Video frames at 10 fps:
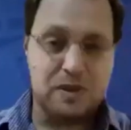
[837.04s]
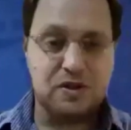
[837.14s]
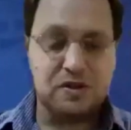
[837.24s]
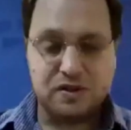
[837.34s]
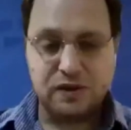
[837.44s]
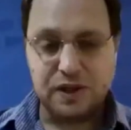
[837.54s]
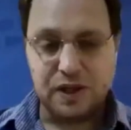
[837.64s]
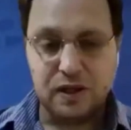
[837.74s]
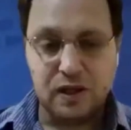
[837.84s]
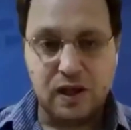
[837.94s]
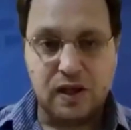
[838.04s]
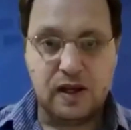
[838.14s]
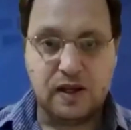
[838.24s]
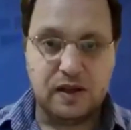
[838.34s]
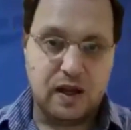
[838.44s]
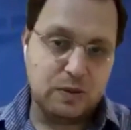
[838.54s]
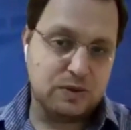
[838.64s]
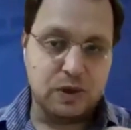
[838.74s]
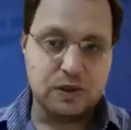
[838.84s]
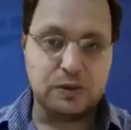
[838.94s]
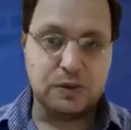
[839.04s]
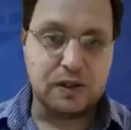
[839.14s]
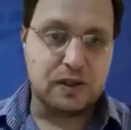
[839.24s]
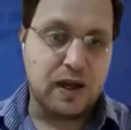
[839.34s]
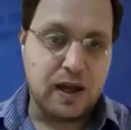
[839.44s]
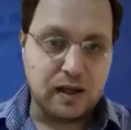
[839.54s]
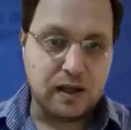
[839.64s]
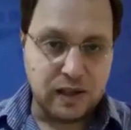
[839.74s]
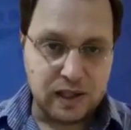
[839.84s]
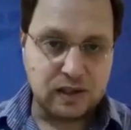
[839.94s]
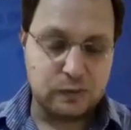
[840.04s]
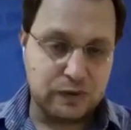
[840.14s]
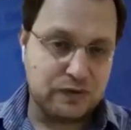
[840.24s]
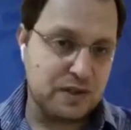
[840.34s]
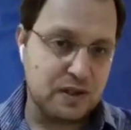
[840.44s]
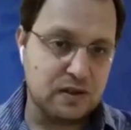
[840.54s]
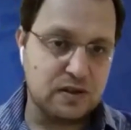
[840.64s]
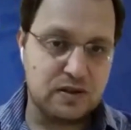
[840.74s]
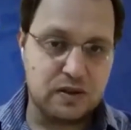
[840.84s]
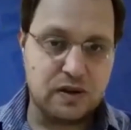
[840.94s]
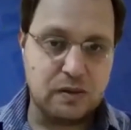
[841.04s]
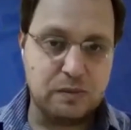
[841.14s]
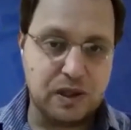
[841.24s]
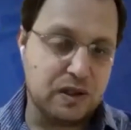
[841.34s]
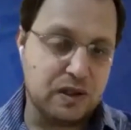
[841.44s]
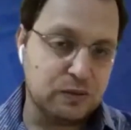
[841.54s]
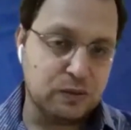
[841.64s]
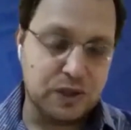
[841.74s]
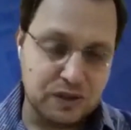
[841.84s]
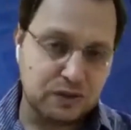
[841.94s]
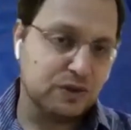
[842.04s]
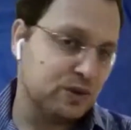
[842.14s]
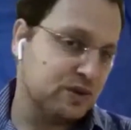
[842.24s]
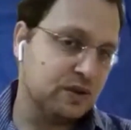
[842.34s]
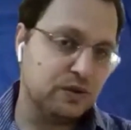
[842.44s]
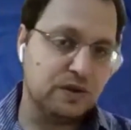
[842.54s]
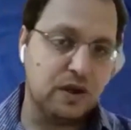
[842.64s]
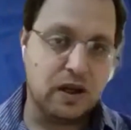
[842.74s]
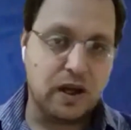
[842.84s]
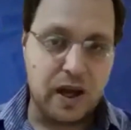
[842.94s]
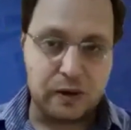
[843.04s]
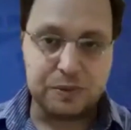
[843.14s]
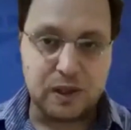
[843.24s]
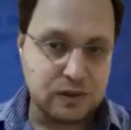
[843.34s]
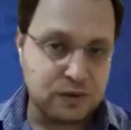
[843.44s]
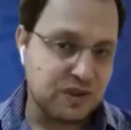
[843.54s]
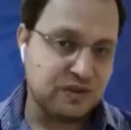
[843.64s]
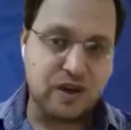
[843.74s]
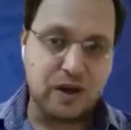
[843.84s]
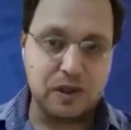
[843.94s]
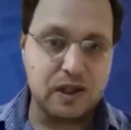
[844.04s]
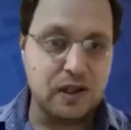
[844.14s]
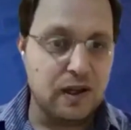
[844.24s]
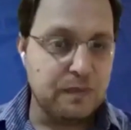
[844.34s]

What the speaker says: mentioned Syria, and I was wondering, lately we've seen Syria being reintroduced into the Arab countries family,